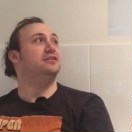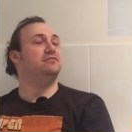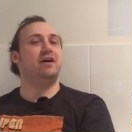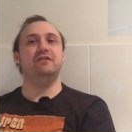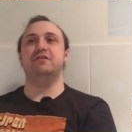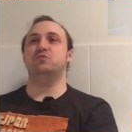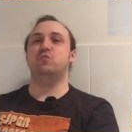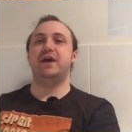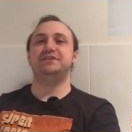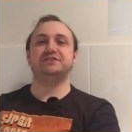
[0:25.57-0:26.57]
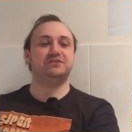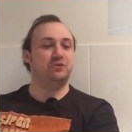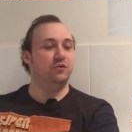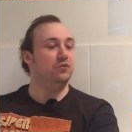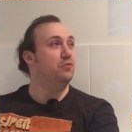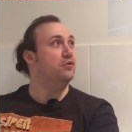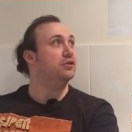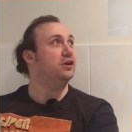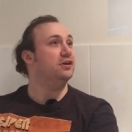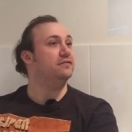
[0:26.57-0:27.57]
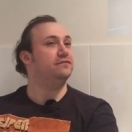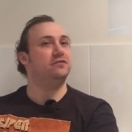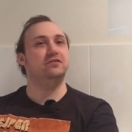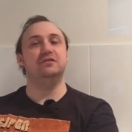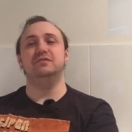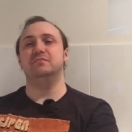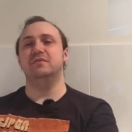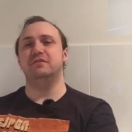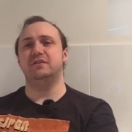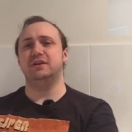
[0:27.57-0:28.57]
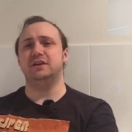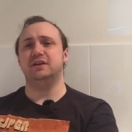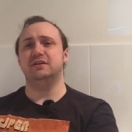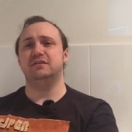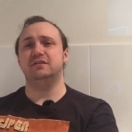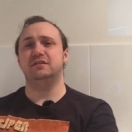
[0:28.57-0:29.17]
rather than waste all the water from the